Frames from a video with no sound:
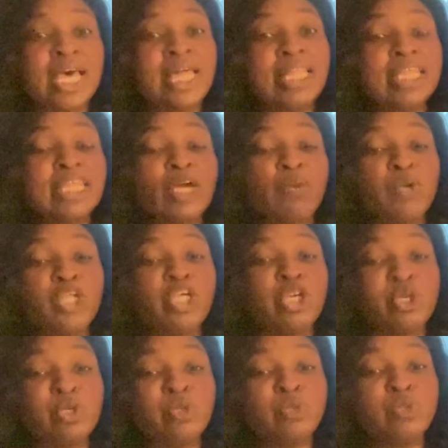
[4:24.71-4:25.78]
that they would
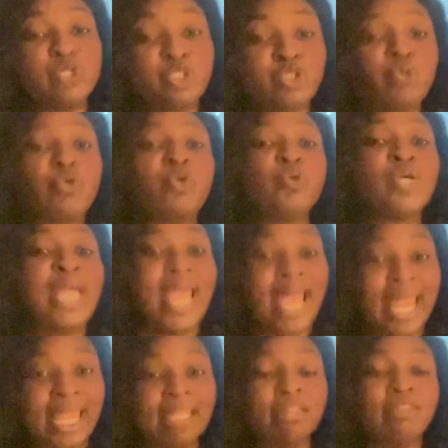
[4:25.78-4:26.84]
use to
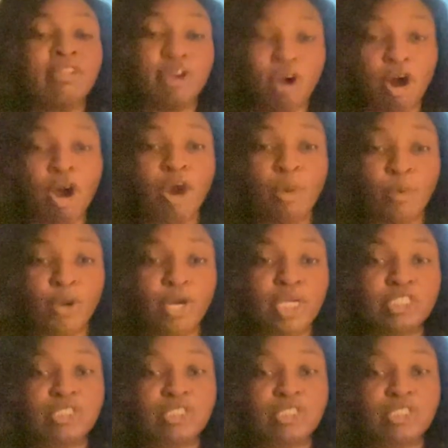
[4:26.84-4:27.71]
create their artwork.